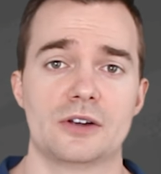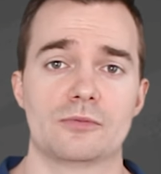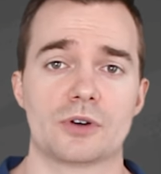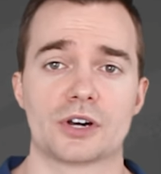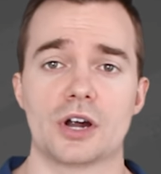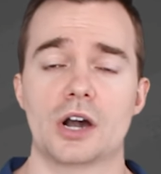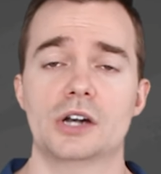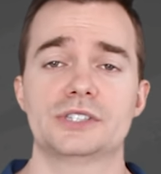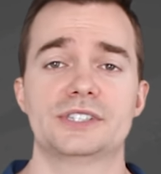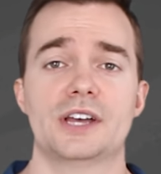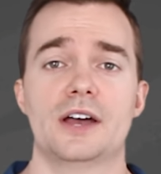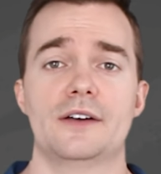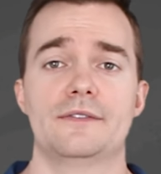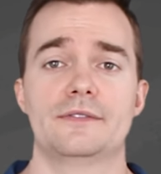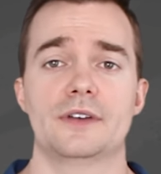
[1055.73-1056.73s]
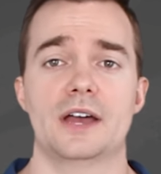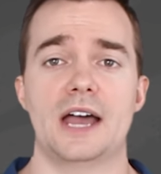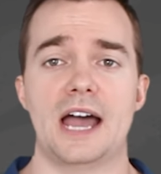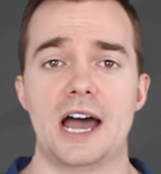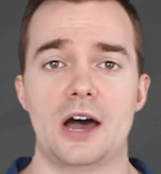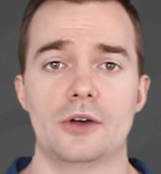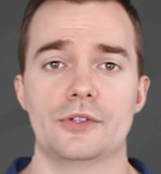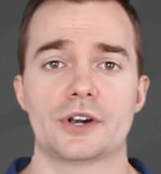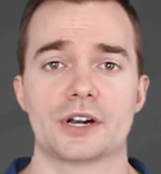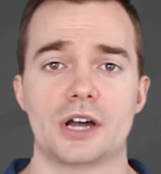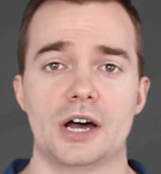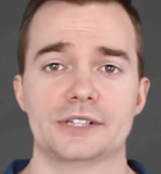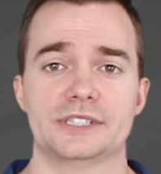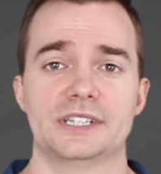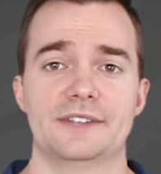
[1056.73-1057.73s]
Regardless of how their
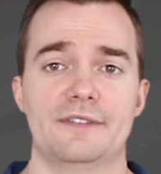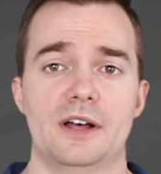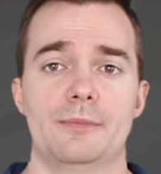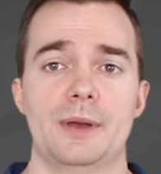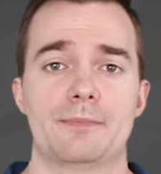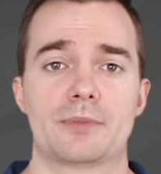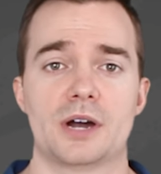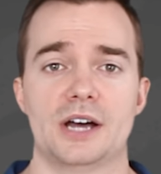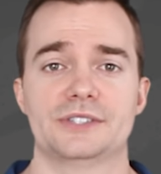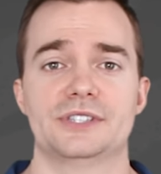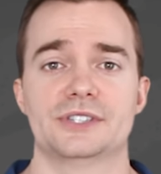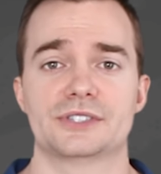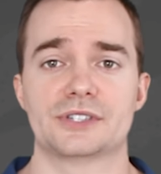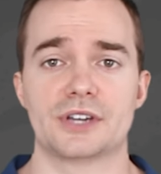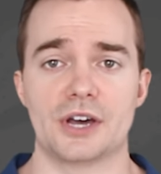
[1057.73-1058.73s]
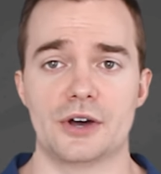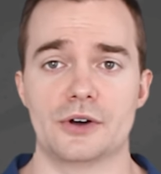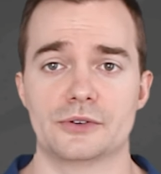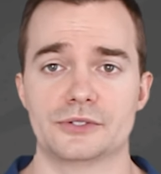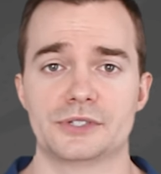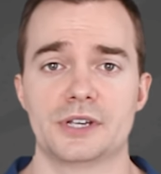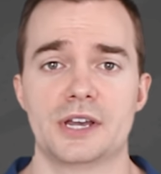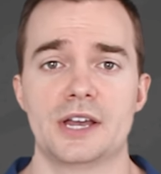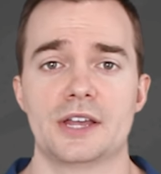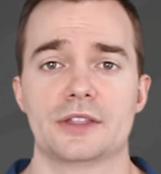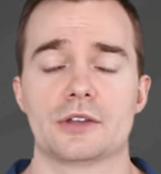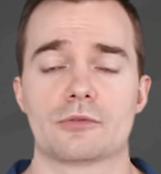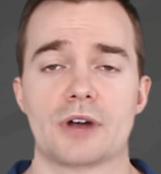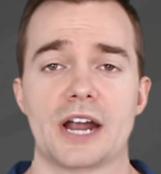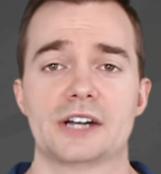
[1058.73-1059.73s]
content development process goes,
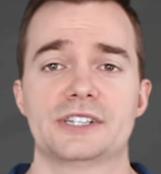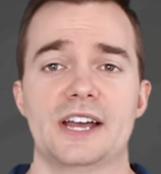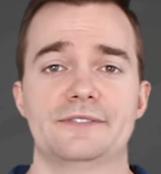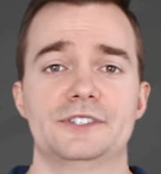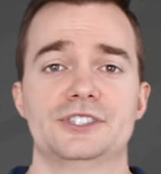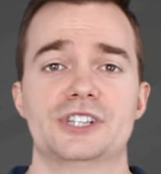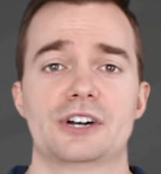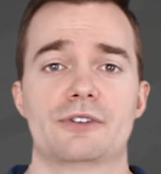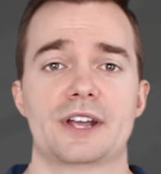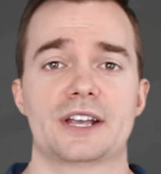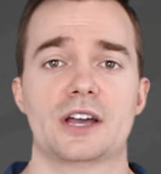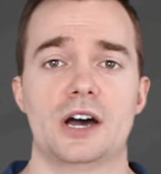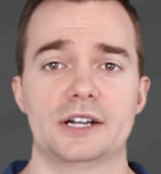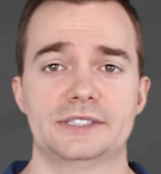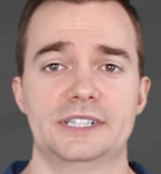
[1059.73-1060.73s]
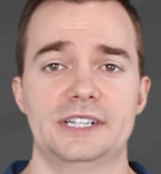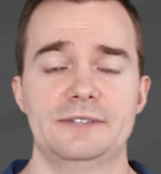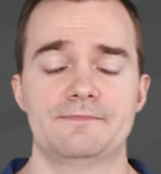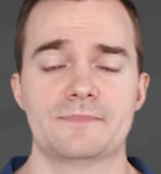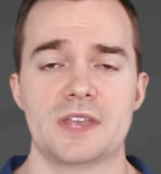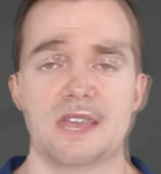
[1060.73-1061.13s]
the writers have to generate content